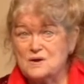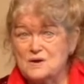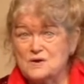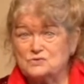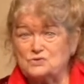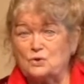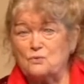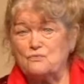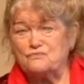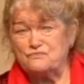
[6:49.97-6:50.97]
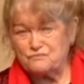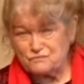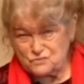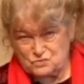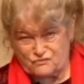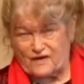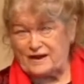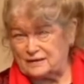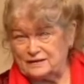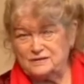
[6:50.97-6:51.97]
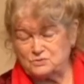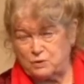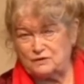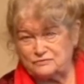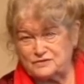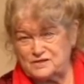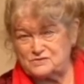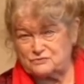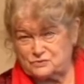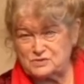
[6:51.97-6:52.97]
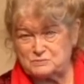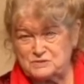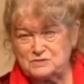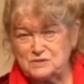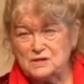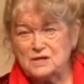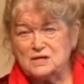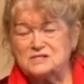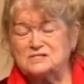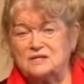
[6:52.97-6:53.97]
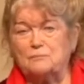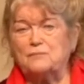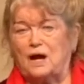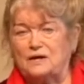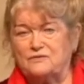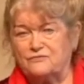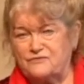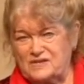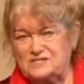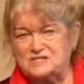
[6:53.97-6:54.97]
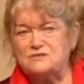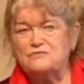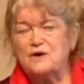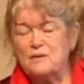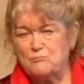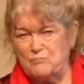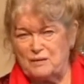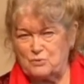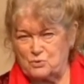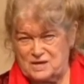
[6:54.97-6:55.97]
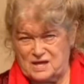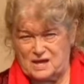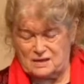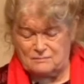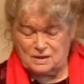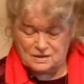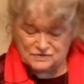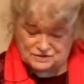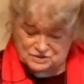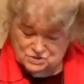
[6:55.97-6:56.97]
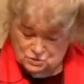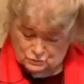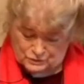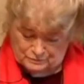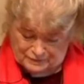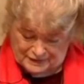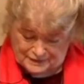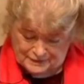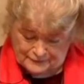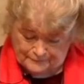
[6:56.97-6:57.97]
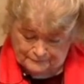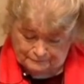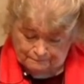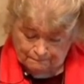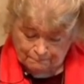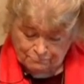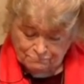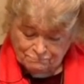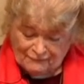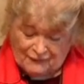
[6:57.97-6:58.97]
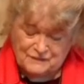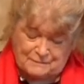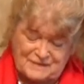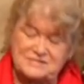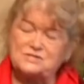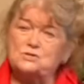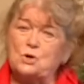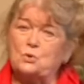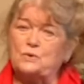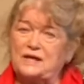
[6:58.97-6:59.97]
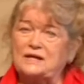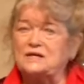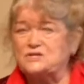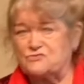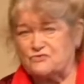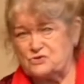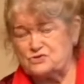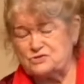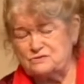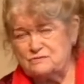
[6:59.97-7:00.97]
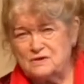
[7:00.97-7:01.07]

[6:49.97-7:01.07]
So, frankly, 12 Days of Christmas is some kind of festive memory game that the children played. The best-known English version